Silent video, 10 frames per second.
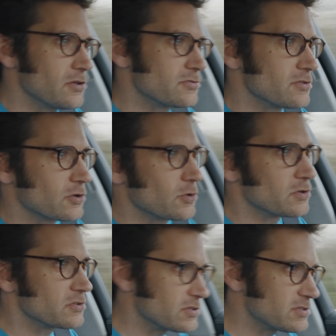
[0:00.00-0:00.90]
through the
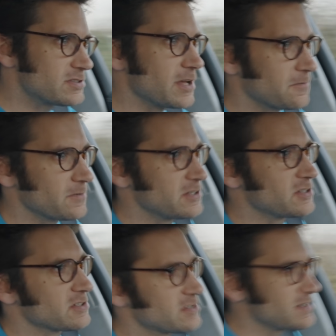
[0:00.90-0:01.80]
corners, there's definitely
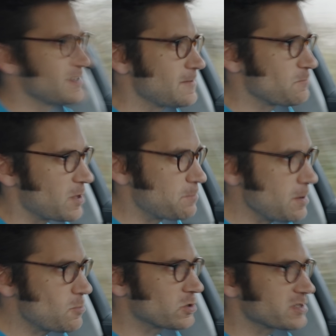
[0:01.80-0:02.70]
just a
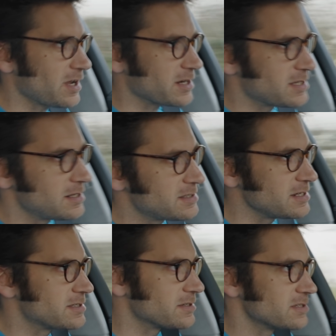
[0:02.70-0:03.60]
bit more tactility to the